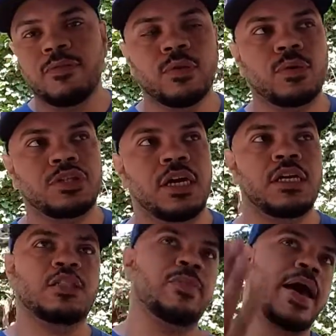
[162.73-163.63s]
Buffalo
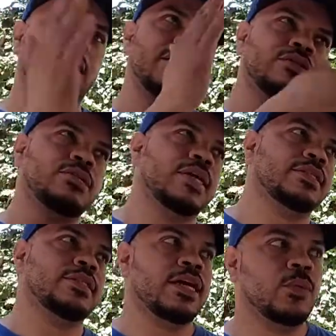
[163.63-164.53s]
Exchange back in
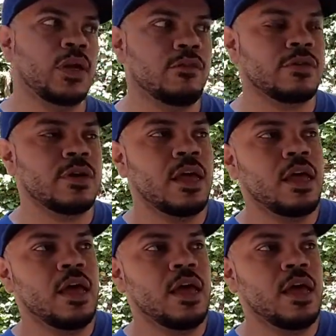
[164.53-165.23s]
2010 or whatever.